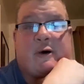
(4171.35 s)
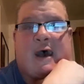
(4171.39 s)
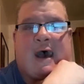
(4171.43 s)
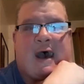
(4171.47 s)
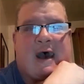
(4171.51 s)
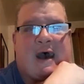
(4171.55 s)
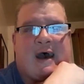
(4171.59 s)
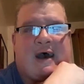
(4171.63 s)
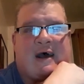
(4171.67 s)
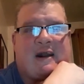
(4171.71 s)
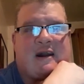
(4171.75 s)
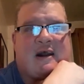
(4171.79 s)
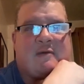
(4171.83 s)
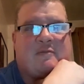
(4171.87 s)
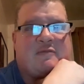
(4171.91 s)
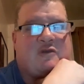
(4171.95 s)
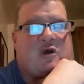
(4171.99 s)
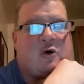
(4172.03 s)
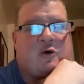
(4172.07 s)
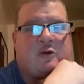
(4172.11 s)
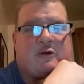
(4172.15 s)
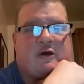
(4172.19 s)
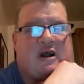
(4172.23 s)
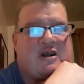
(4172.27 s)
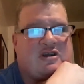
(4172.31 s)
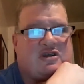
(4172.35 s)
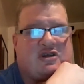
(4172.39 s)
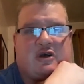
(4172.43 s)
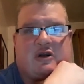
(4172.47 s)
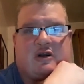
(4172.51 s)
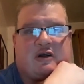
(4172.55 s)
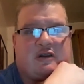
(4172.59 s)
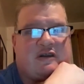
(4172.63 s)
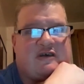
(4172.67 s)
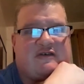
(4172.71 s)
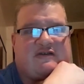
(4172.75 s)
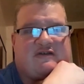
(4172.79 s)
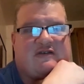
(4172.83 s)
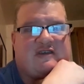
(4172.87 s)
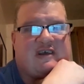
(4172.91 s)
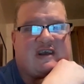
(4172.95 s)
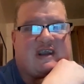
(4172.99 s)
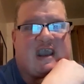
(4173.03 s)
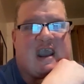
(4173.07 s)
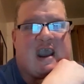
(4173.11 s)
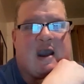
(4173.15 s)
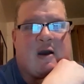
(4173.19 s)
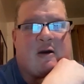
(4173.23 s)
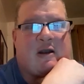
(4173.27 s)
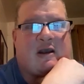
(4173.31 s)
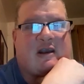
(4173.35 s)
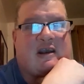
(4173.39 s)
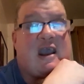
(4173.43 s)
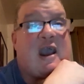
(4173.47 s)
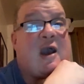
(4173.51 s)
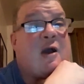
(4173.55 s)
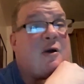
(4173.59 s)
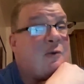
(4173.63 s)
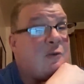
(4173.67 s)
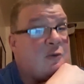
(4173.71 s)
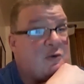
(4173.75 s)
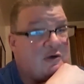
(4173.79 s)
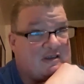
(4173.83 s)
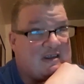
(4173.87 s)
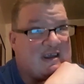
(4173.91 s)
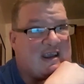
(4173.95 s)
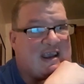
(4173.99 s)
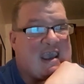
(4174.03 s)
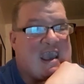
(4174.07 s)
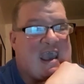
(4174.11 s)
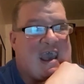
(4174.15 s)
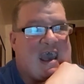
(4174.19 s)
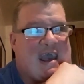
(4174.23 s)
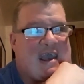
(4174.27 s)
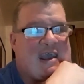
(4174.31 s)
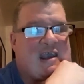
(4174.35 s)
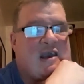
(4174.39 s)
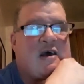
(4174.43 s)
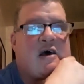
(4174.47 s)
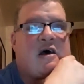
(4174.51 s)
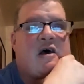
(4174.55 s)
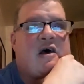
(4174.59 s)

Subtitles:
and I'm told I should have listened to Karen. Karen with the K.